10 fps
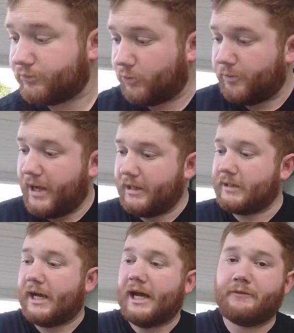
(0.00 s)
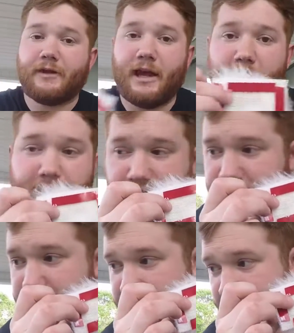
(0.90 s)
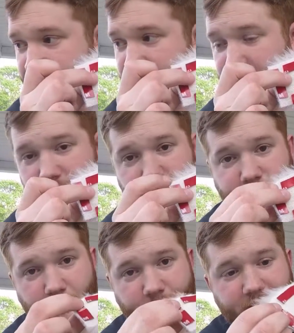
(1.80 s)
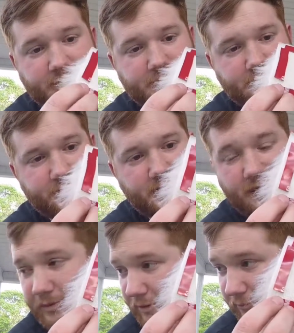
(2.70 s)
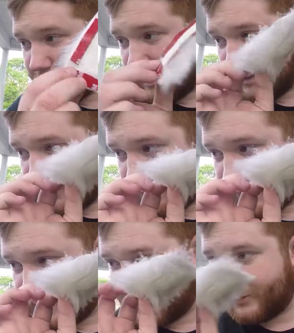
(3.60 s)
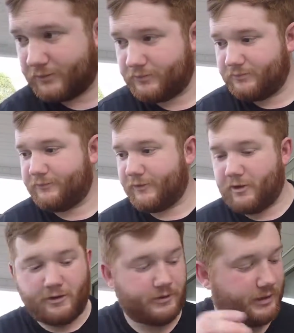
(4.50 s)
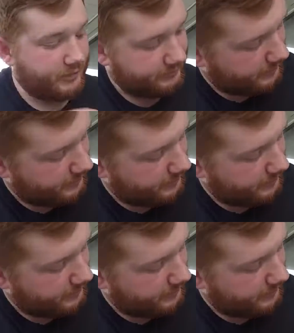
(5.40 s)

We're back. I have got 4 pieces of tape on my little piece of fur there.